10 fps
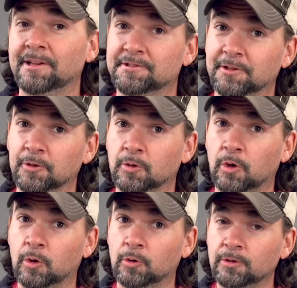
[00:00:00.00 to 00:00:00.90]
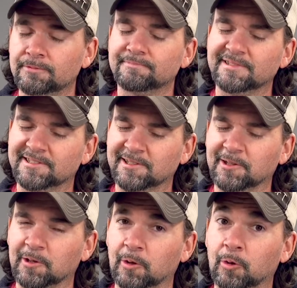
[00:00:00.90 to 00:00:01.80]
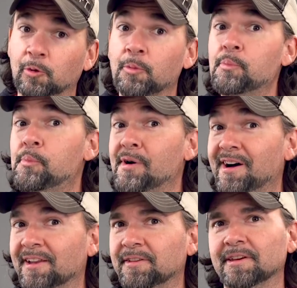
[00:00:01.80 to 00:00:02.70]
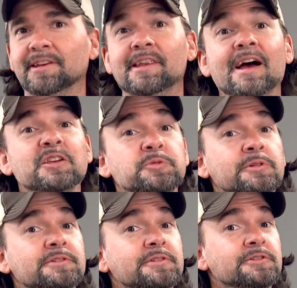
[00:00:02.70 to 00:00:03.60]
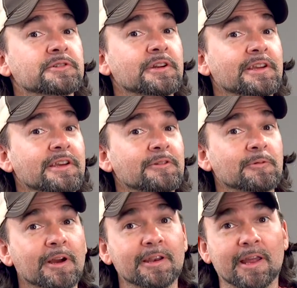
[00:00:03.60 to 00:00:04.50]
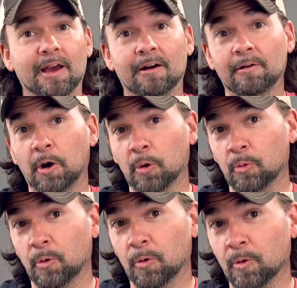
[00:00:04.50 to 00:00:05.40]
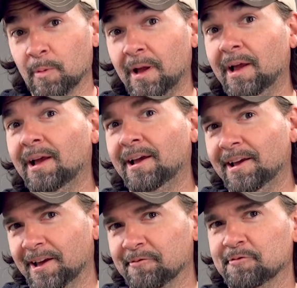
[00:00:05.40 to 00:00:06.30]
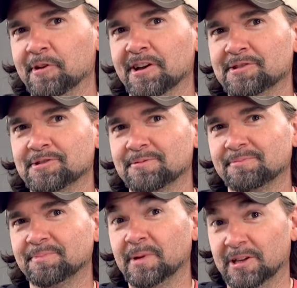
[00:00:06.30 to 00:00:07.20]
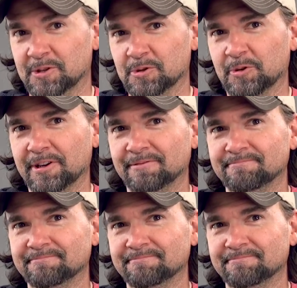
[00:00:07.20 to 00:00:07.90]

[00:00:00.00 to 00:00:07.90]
It's a little cold, it's a little old, but the announcements that you're gonna get right now are warm and fresh. Enjoy.